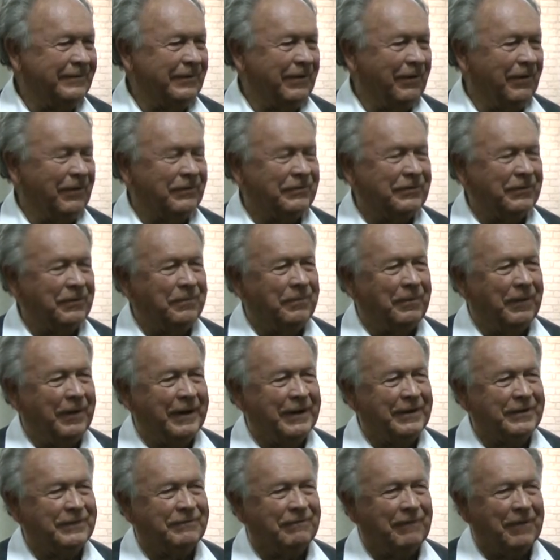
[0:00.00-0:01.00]
she also
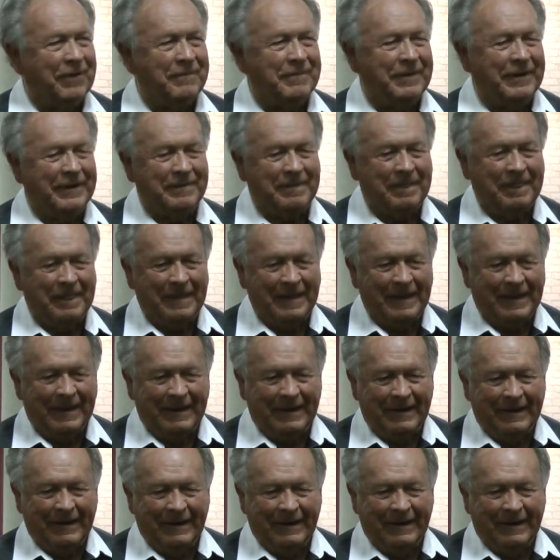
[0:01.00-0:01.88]
prays for me.